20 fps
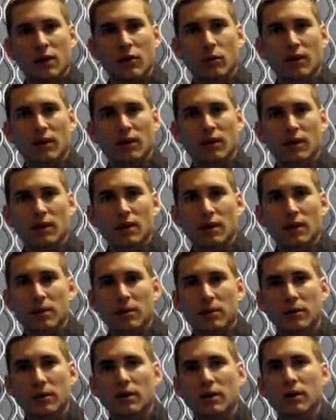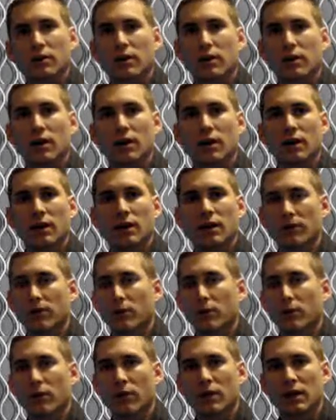what's acceptable
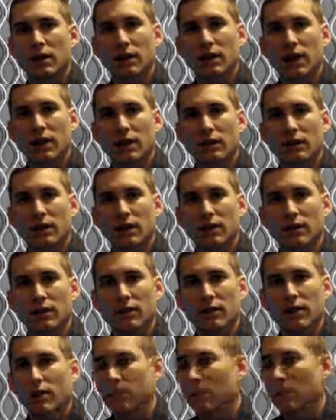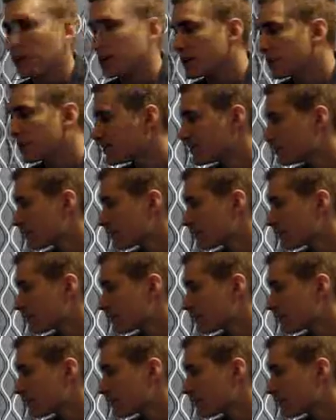for the advertising company.